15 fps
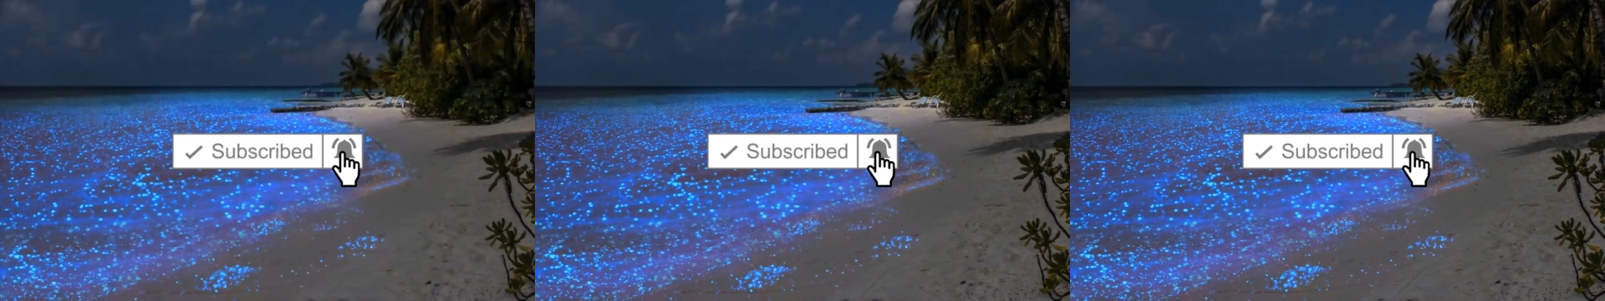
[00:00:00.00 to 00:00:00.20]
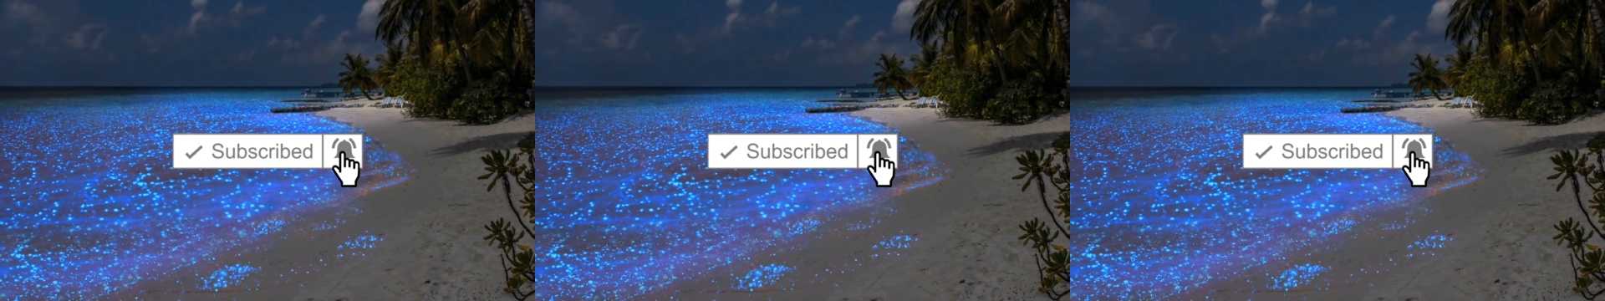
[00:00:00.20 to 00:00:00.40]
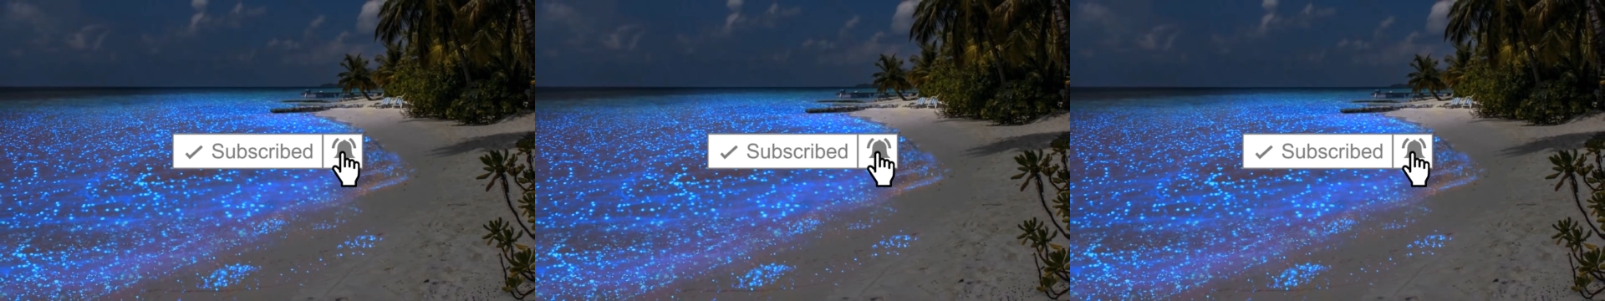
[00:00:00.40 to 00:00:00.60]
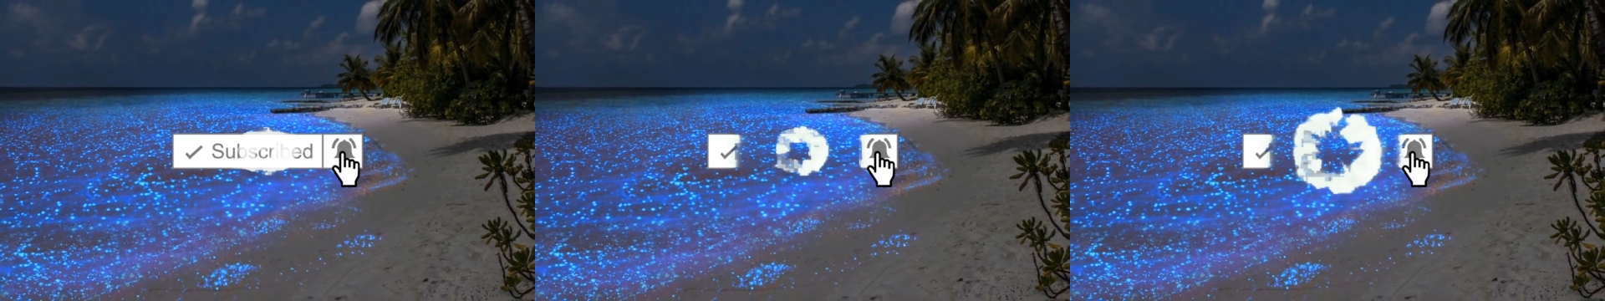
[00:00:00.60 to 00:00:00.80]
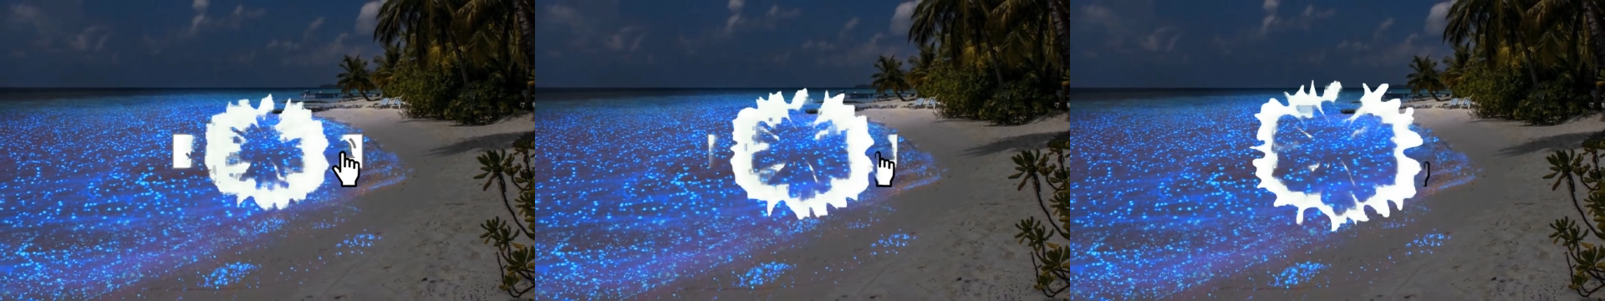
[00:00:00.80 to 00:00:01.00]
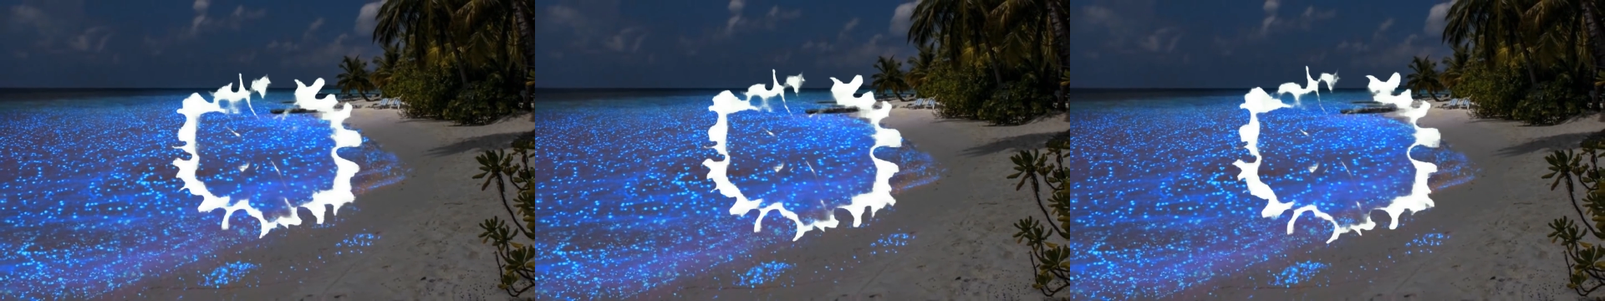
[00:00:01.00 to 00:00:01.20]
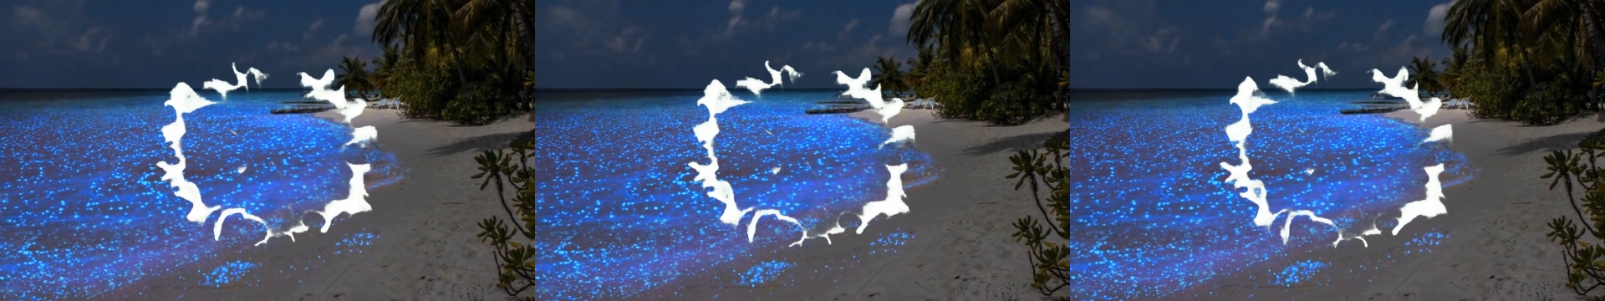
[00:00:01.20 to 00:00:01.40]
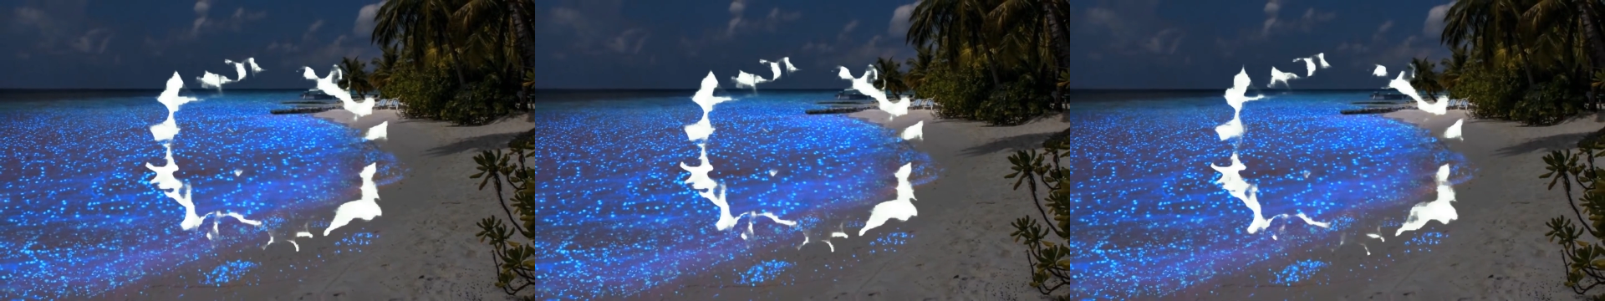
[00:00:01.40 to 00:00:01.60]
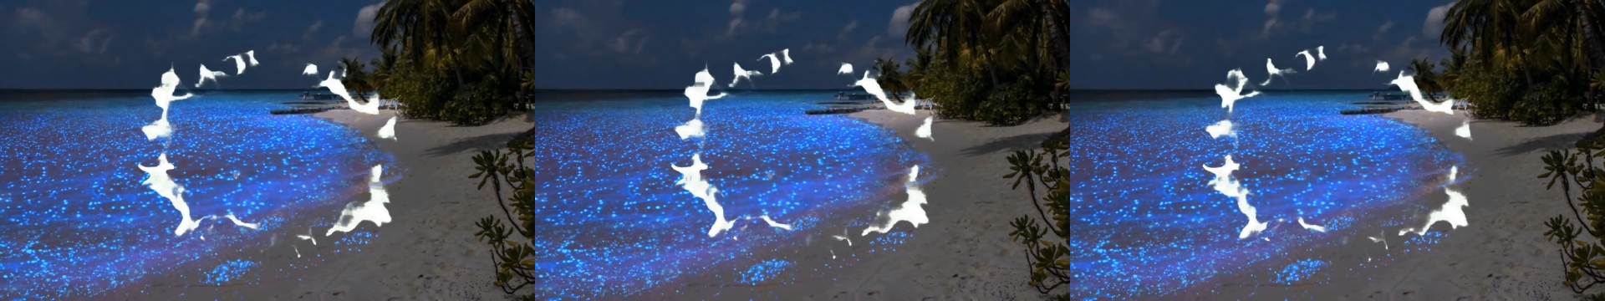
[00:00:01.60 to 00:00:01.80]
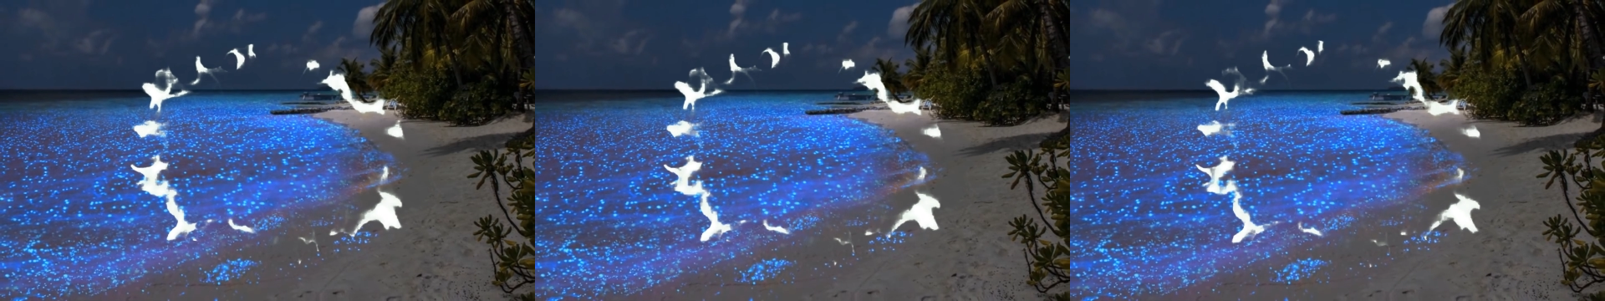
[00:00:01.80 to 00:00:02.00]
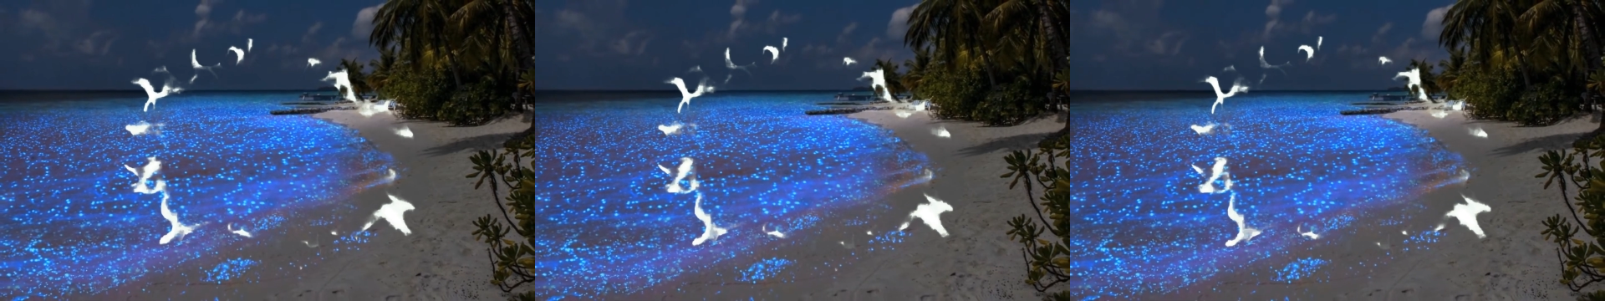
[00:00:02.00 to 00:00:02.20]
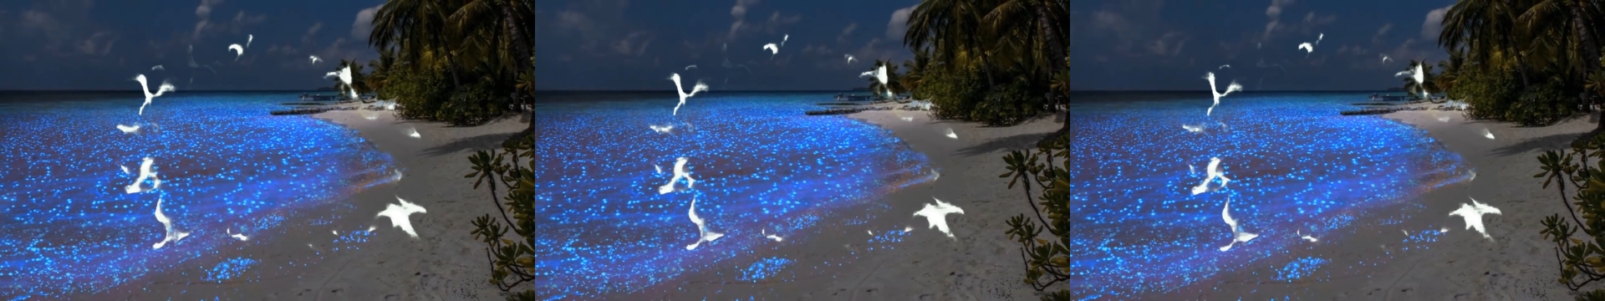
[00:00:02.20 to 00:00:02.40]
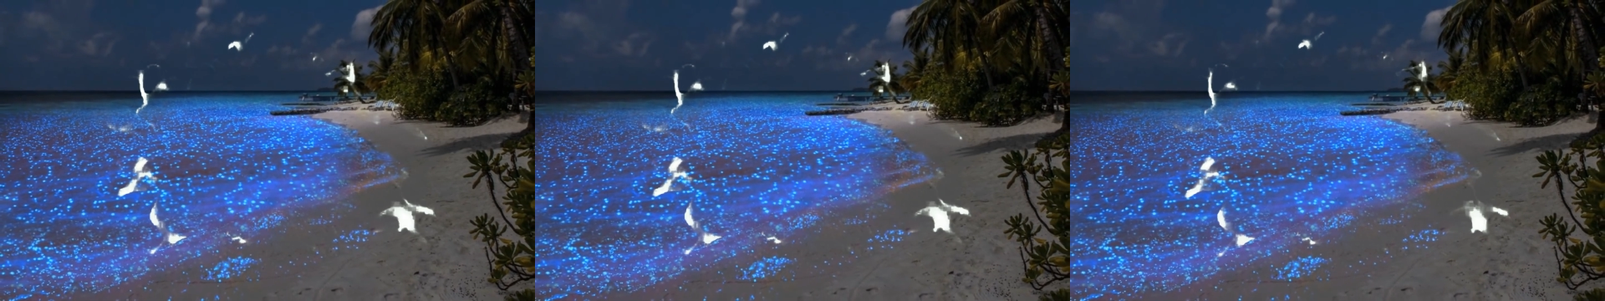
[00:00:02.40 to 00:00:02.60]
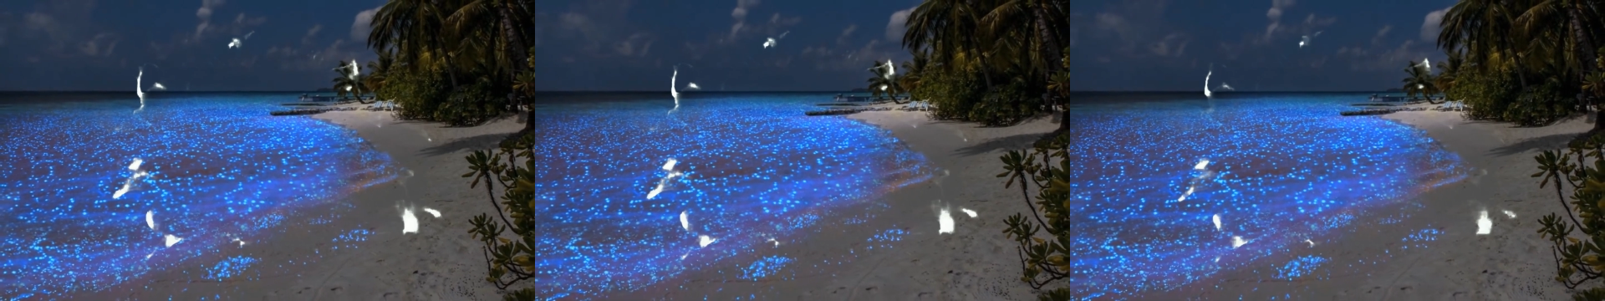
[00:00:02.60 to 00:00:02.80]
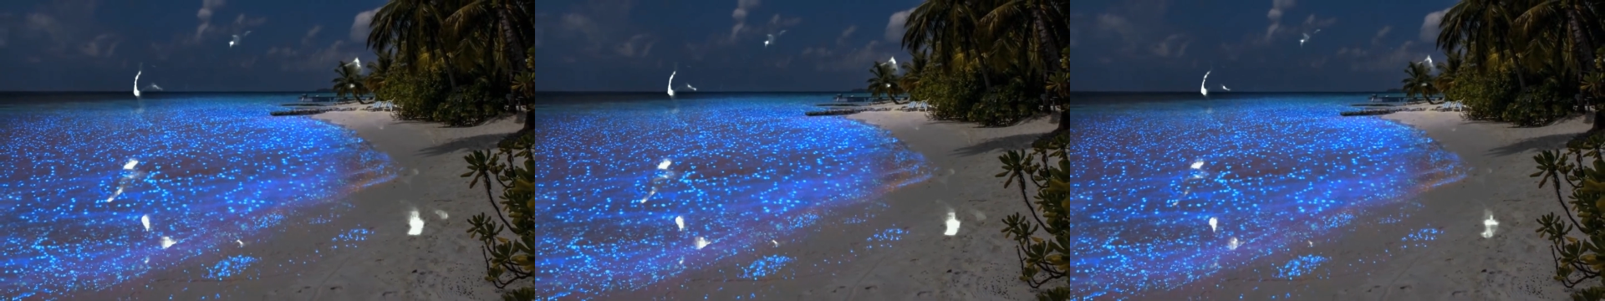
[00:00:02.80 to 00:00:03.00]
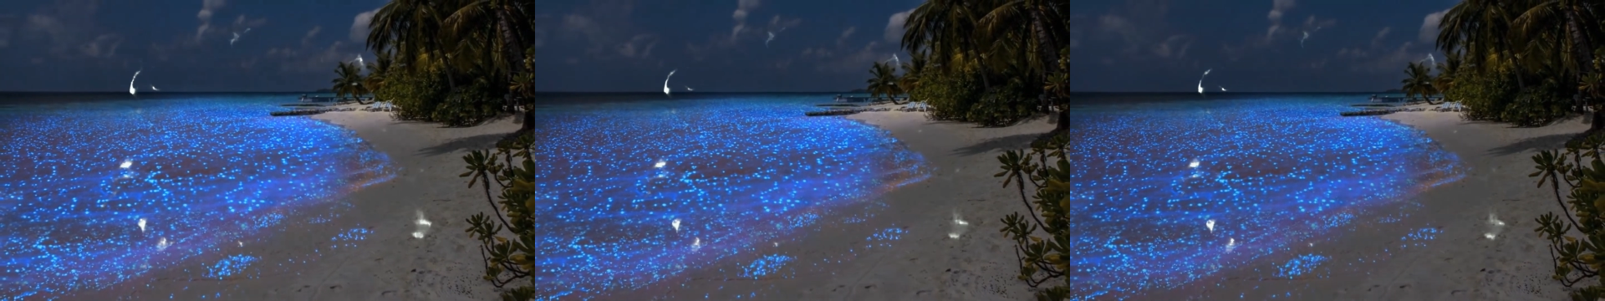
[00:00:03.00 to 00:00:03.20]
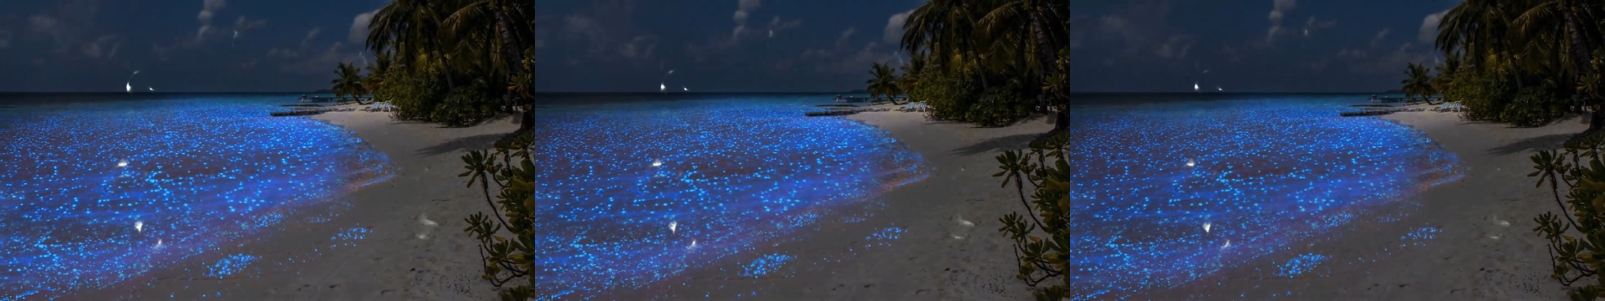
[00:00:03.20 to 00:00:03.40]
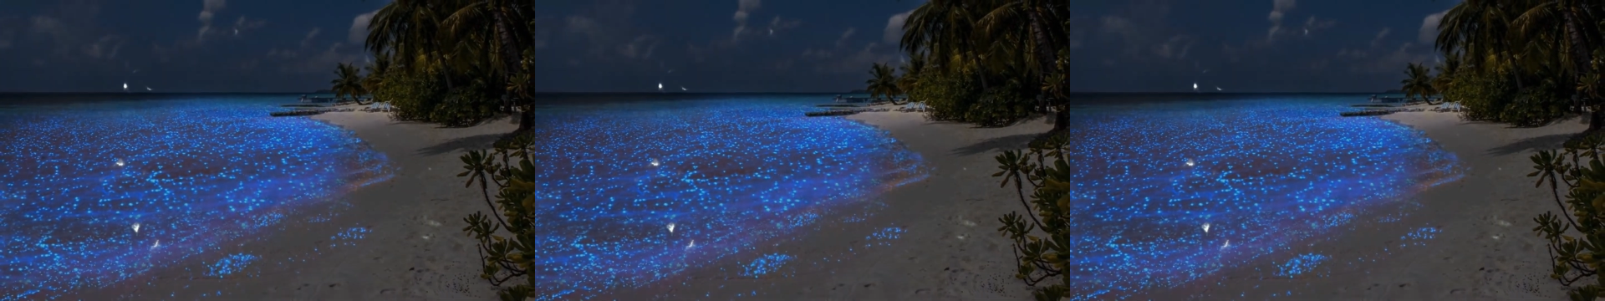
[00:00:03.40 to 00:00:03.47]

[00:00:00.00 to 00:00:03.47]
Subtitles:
[unreadable: no face in view]